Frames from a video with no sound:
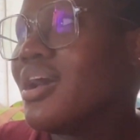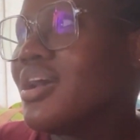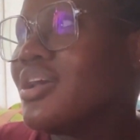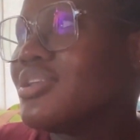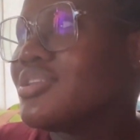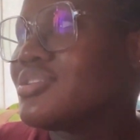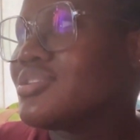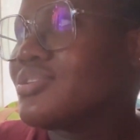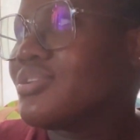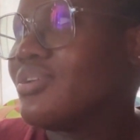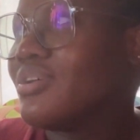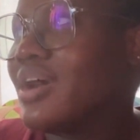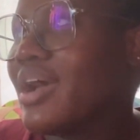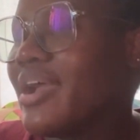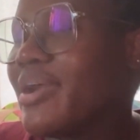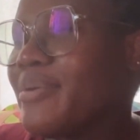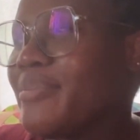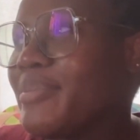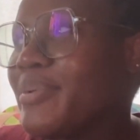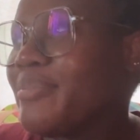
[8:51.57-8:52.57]
So
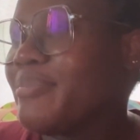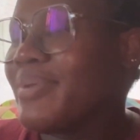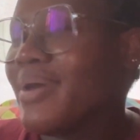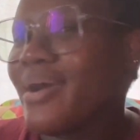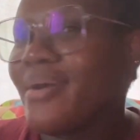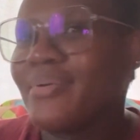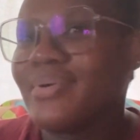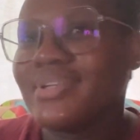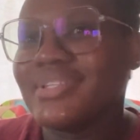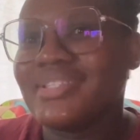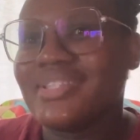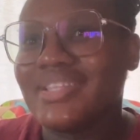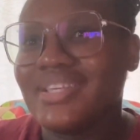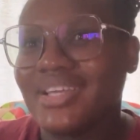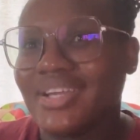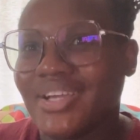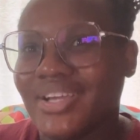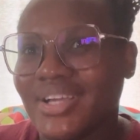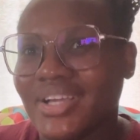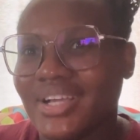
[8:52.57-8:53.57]
I remember I was
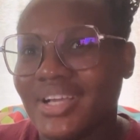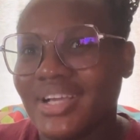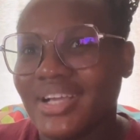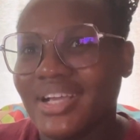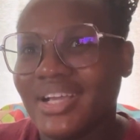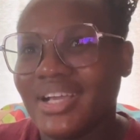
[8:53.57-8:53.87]
there.